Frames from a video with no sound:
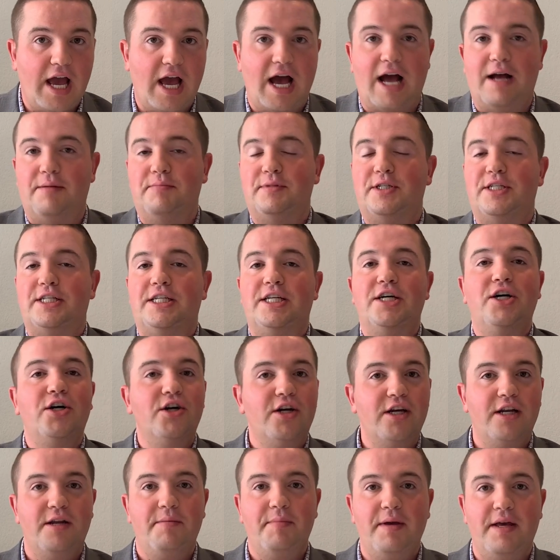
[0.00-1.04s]
I'm still
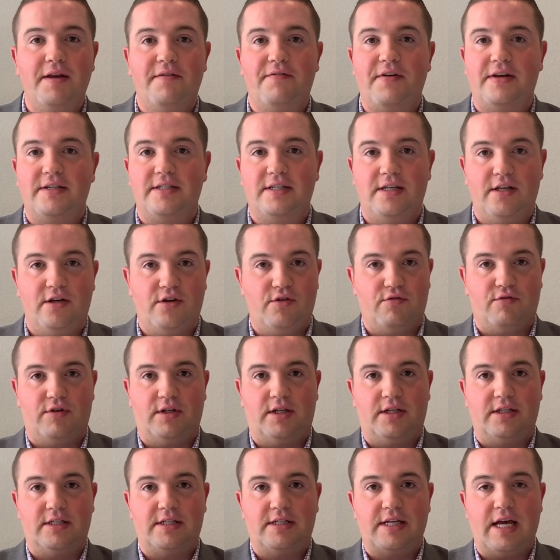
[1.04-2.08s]
going to be investing in real
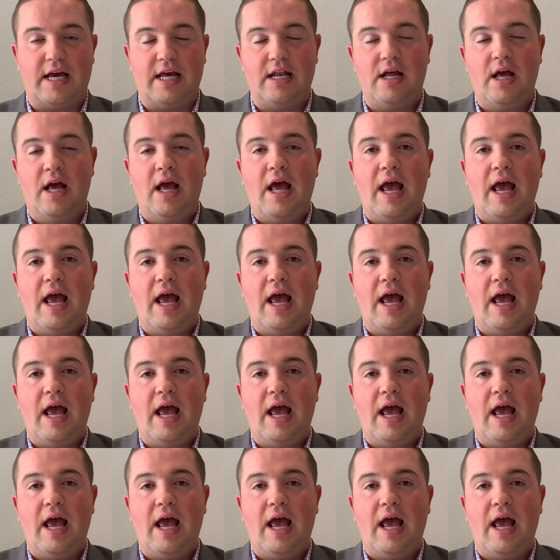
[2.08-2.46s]
estate,